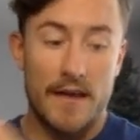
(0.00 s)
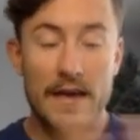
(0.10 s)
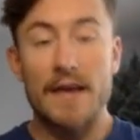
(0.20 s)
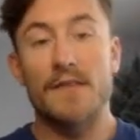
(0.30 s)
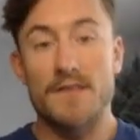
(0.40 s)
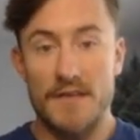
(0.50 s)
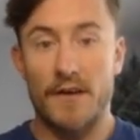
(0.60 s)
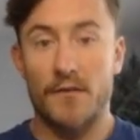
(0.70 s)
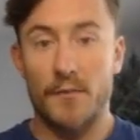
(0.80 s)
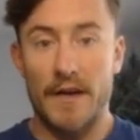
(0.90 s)
and the
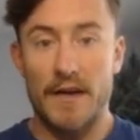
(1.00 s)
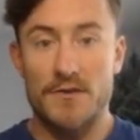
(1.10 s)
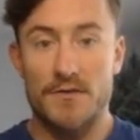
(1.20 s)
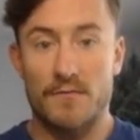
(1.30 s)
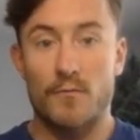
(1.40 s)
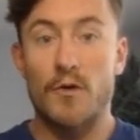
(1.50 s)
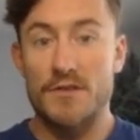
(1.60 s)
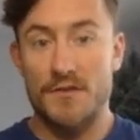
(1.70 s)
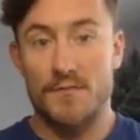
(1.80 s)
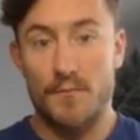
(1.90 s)
sales page,
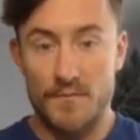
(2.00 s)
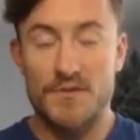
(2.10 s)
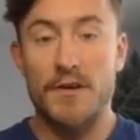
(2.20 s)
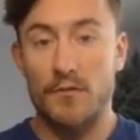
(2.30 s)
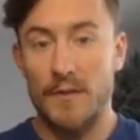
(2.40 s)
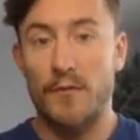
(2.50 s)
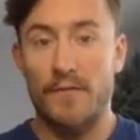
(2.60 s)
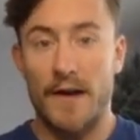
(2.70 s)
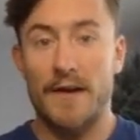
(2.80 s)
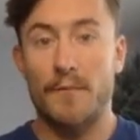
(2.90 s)
which is generally
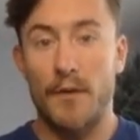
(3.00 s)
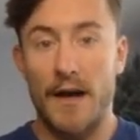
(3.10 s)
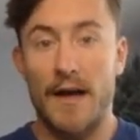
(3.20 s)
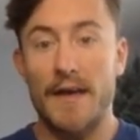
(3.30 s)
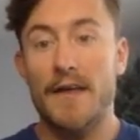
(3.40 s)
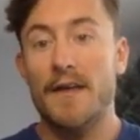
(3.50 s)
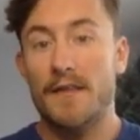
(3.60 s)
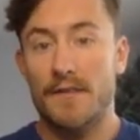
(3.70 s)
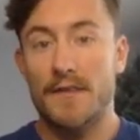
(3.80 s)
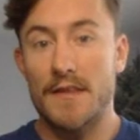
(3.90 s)
provided by
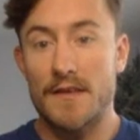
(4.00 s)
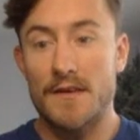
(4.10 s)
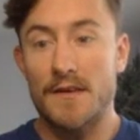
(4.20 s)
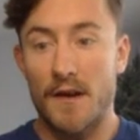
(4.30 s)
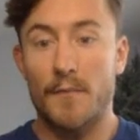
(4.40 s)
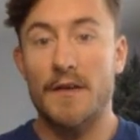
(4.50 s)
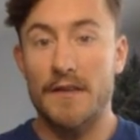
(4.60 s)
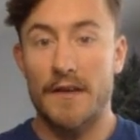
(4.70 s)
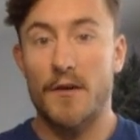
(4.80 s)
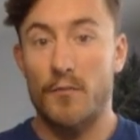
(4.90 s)
the company
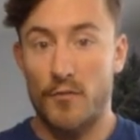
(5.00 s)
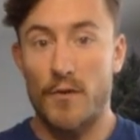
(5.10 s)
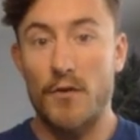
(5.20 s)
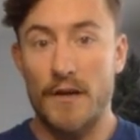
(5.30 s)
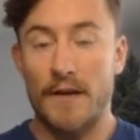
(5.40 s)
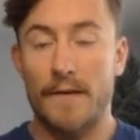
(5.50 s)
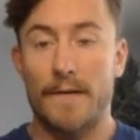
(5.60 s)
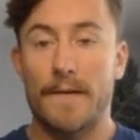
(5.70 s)
that you're promoting.